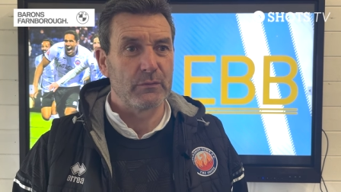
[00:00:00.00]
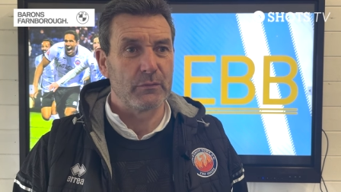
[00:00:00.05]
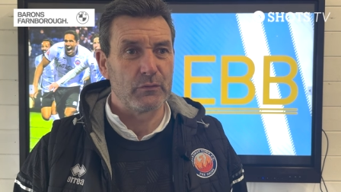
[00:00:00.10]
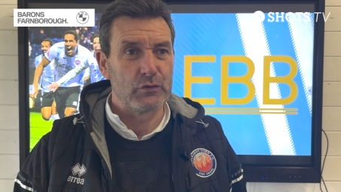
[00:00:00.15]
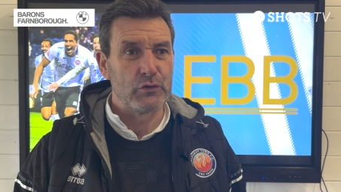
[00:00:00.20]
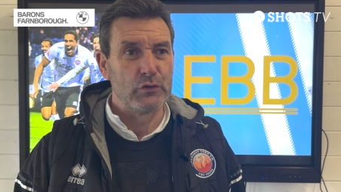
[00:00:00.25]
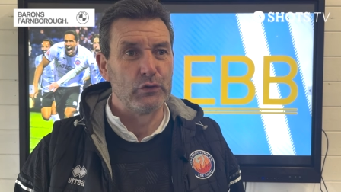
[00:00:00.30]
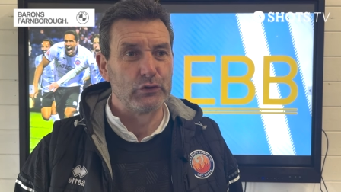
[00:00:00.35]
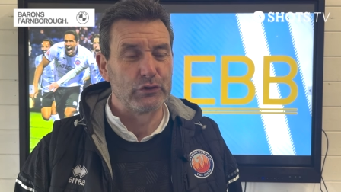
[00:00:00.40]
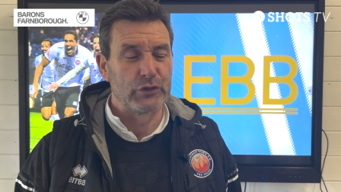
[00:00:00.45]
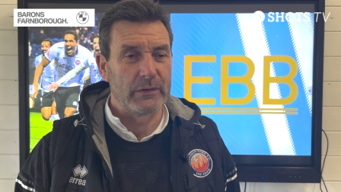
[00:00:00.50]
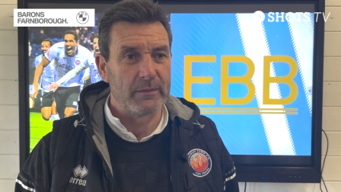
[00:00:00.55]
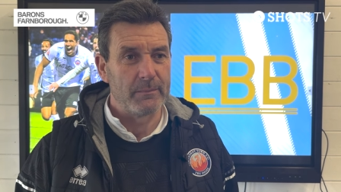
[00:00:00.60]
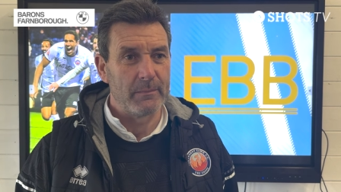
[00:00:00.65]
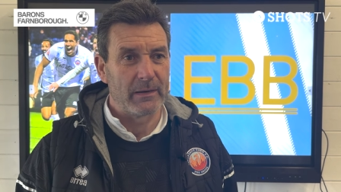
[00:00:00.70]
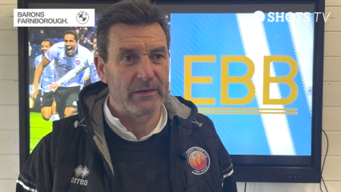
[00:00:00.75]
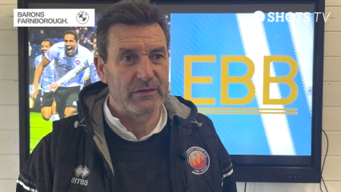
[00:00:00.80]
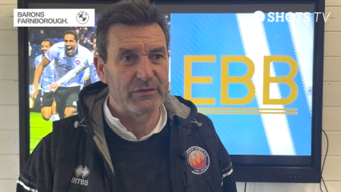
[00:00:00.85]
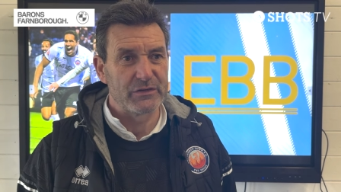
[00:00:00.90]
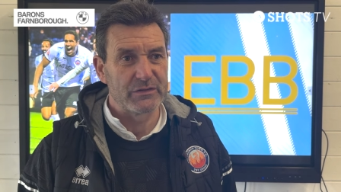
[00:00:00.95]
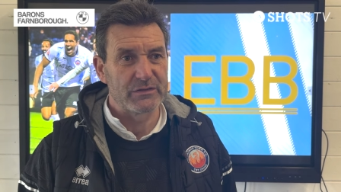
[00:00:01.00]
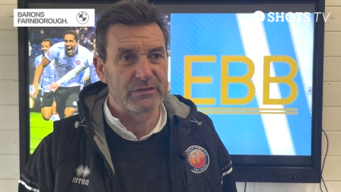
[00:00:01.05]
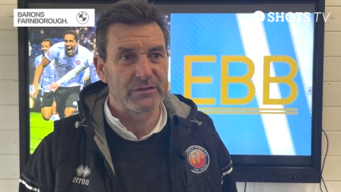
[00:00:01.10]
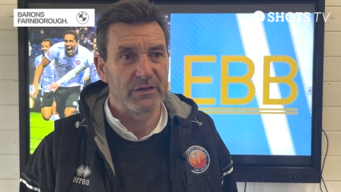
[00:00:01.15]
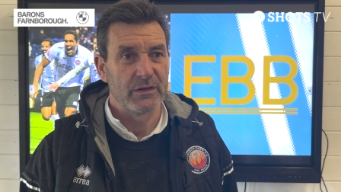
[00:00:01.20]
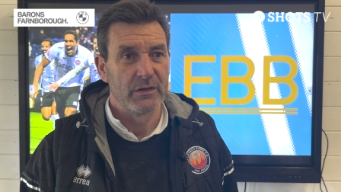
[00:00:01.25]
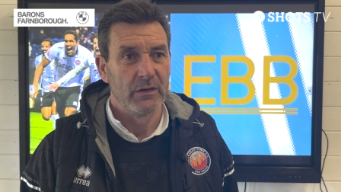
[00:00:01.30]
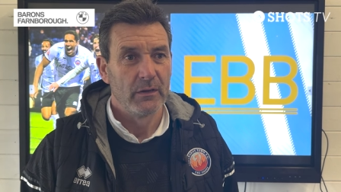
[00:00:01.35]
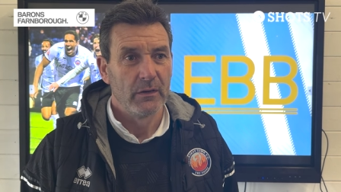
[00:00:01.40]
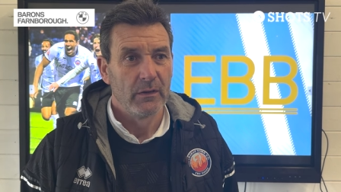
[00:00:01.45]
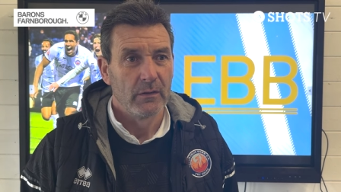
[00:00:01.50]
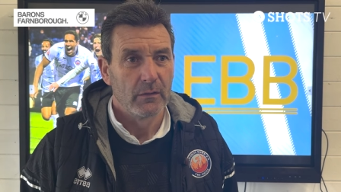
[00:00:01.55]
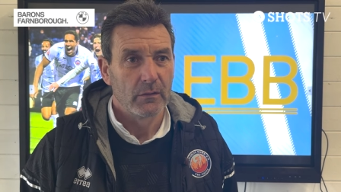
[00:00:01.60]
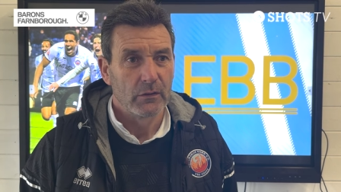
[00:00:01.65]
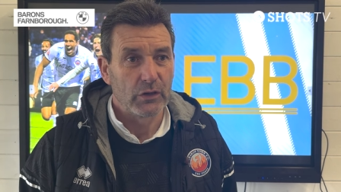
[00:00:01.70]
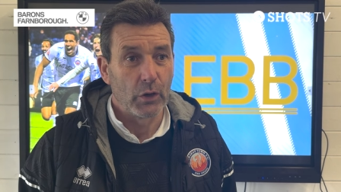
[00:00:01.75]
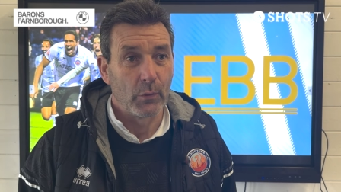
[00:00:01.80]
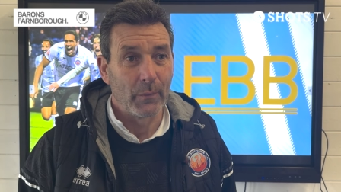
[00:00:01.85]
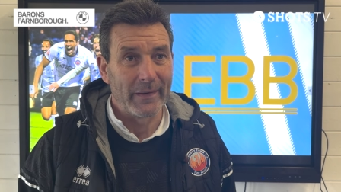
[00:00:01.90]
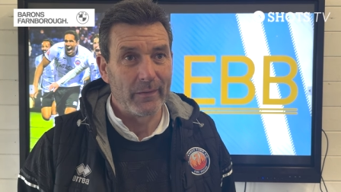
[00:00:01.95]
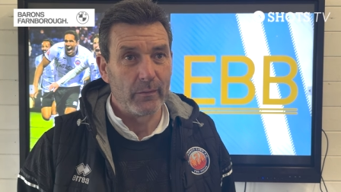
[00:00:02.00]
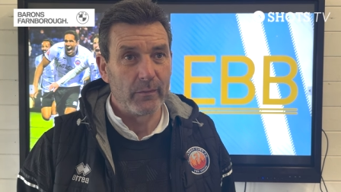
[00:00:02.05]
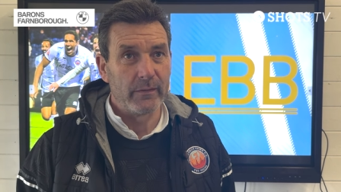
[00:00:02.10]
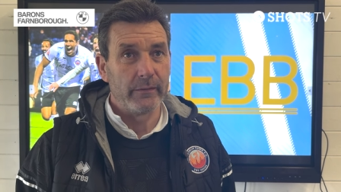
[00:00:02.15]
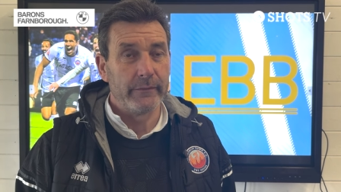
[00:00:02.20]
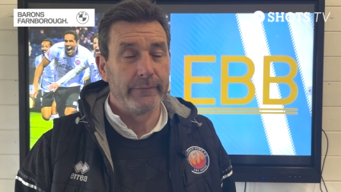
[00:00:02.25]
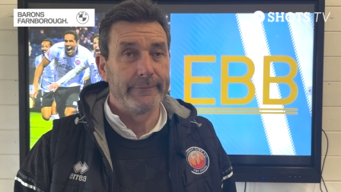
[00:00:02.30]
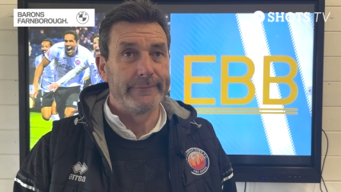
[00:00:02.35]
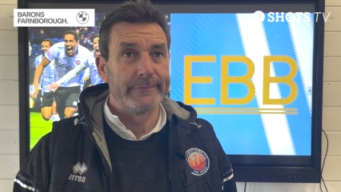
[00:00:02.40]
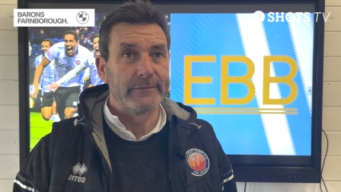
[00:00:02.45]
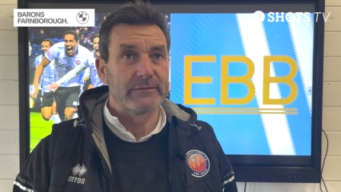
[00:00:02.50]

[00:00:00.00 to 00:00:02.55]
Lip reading: usually managers go in